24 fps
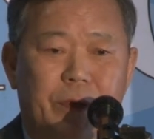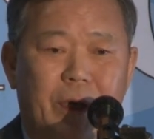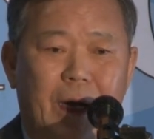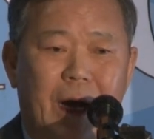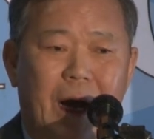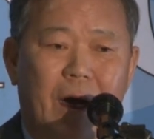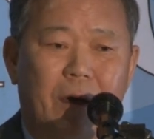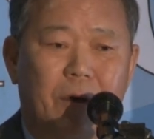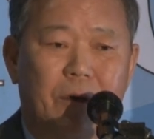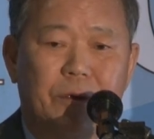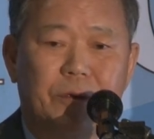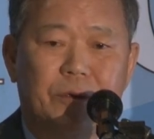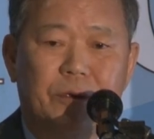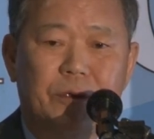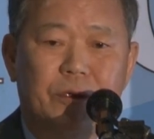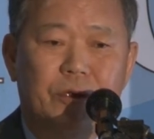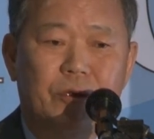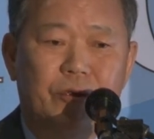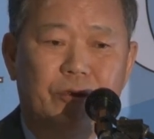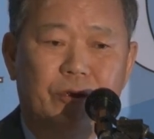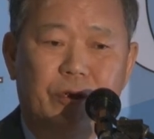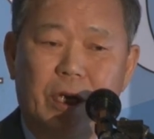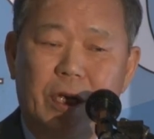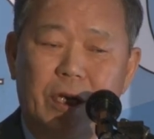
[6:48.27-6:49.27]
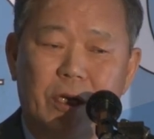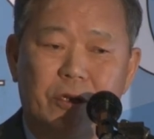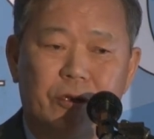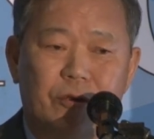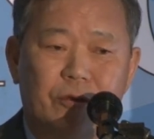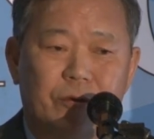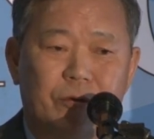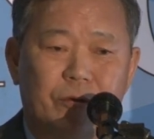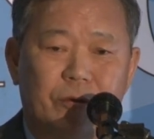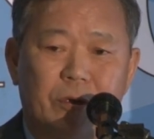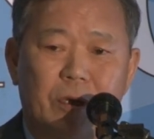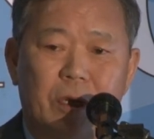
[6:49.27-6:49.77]
current
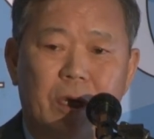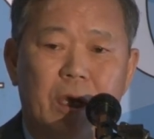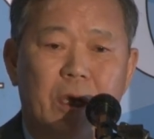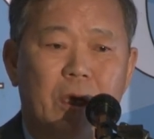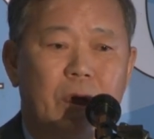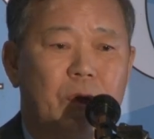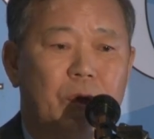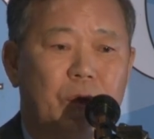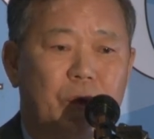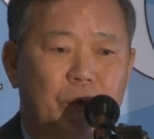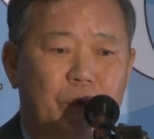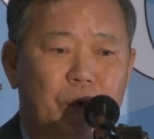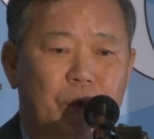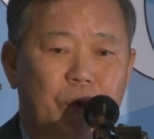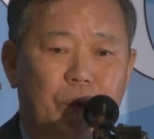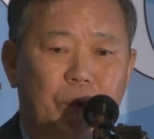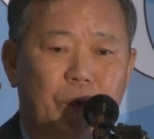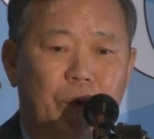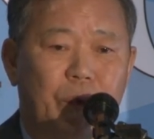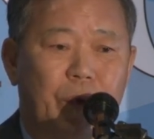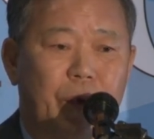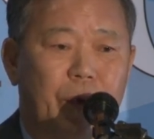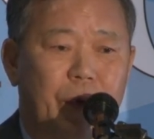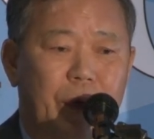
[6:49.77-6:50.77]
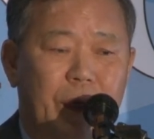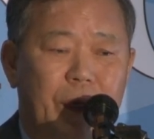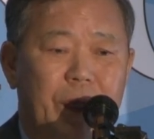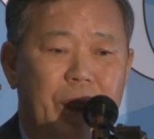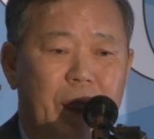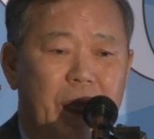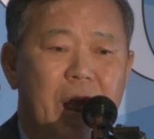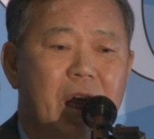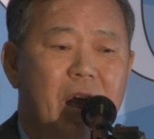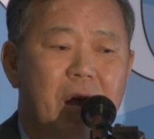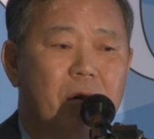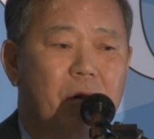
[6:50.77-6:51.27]
situation in
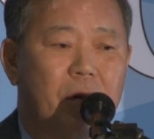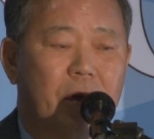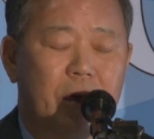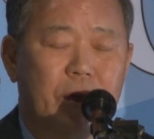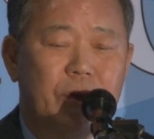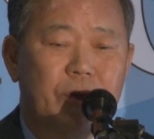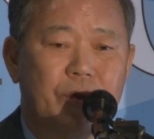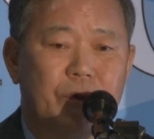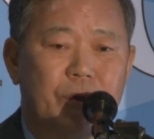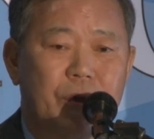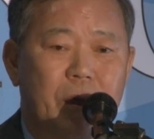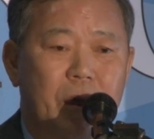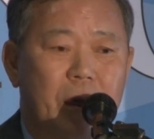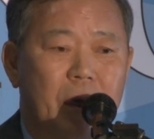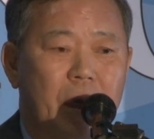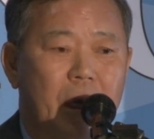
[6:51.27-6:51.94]
English.